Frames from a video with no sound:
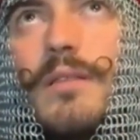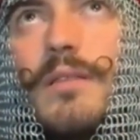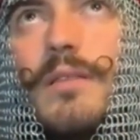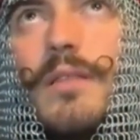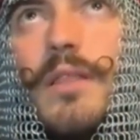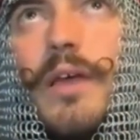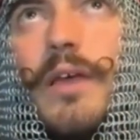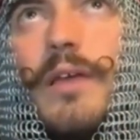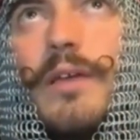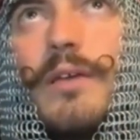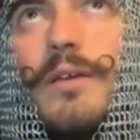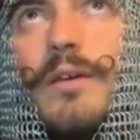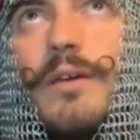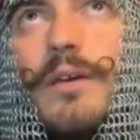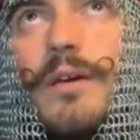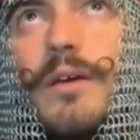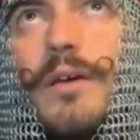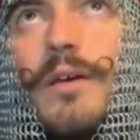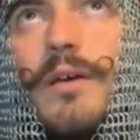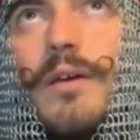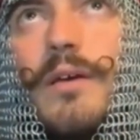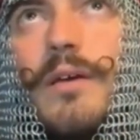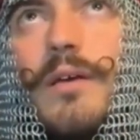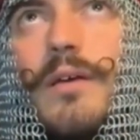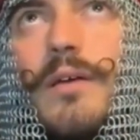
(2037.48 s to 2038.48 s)
like
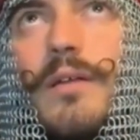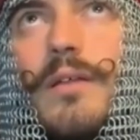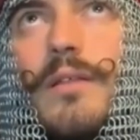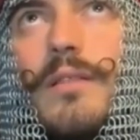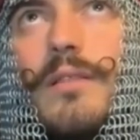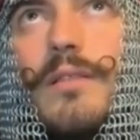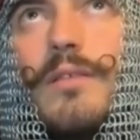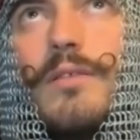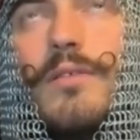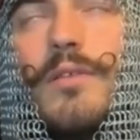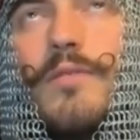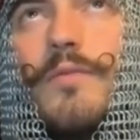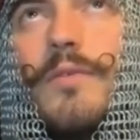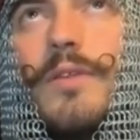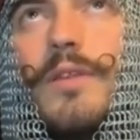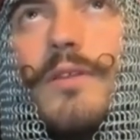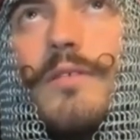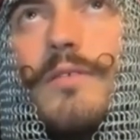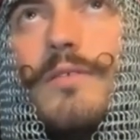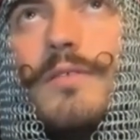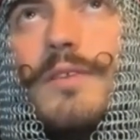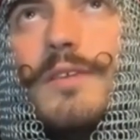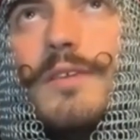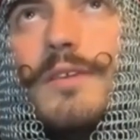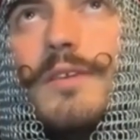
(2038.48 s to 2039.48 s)
when
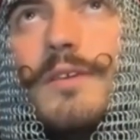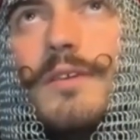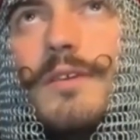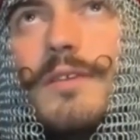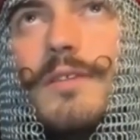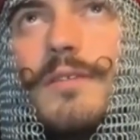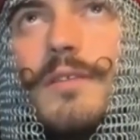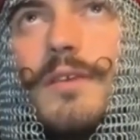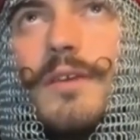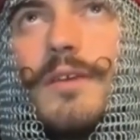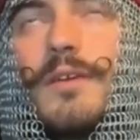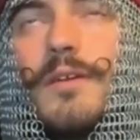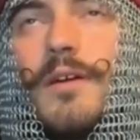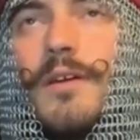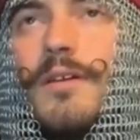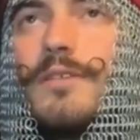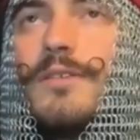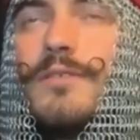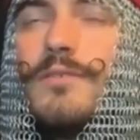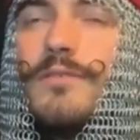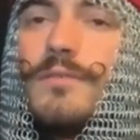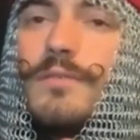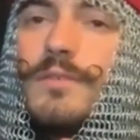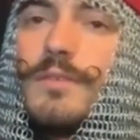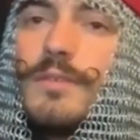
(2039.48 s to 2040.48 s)
you see in like
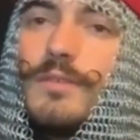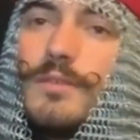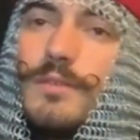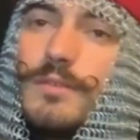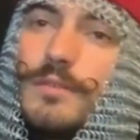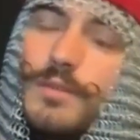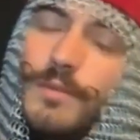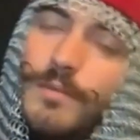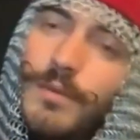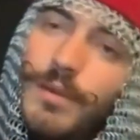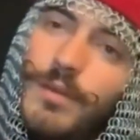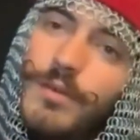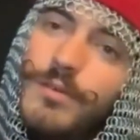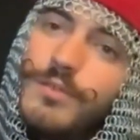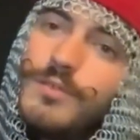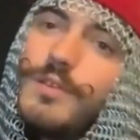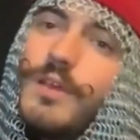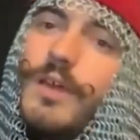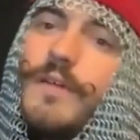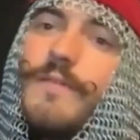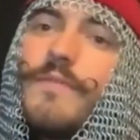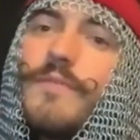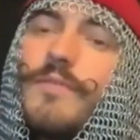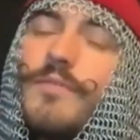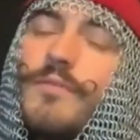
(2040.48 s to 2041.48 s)
cartoons somebody will
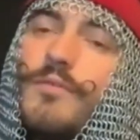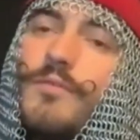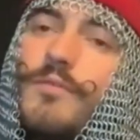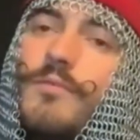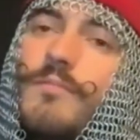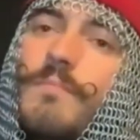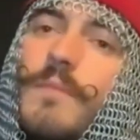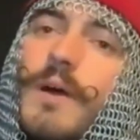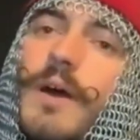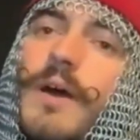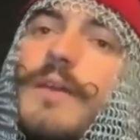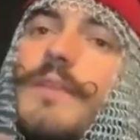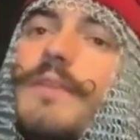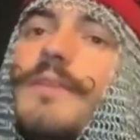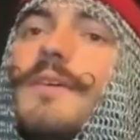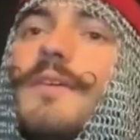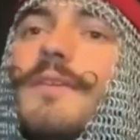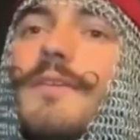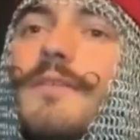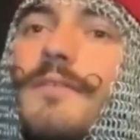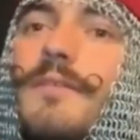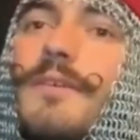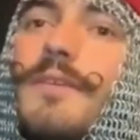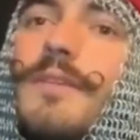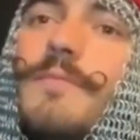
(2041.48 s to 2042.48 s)
drive through mud
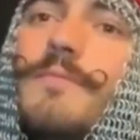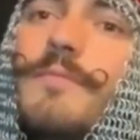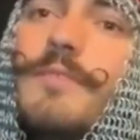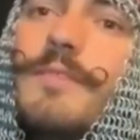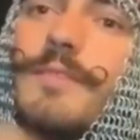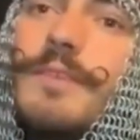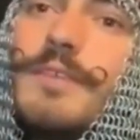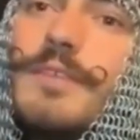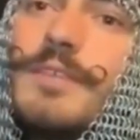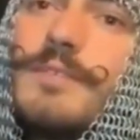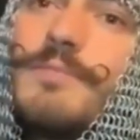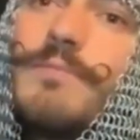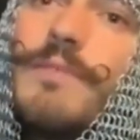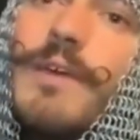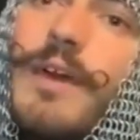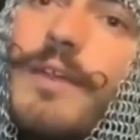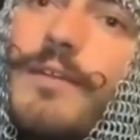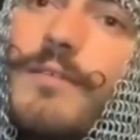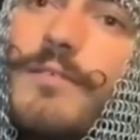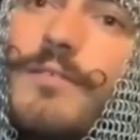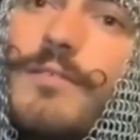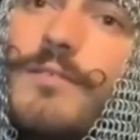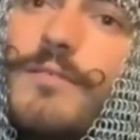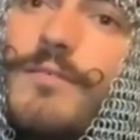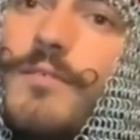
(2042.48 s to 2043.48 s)
and you'll end up with the splatter on the